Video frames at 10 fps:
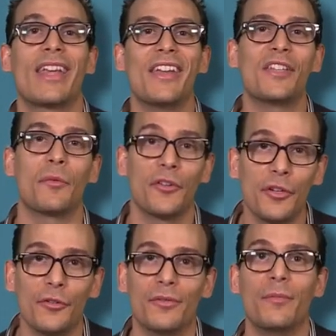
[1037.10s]
Case number
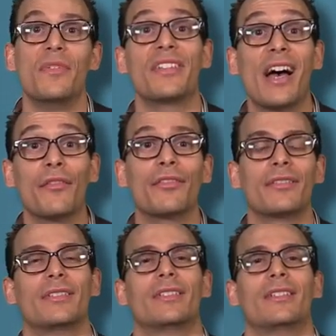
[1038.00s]
2, Ms. F.
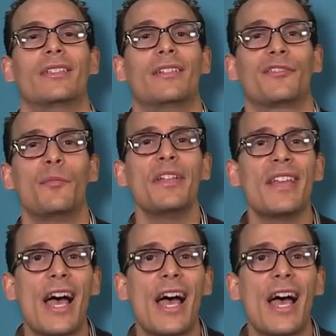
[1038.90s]
So Ms.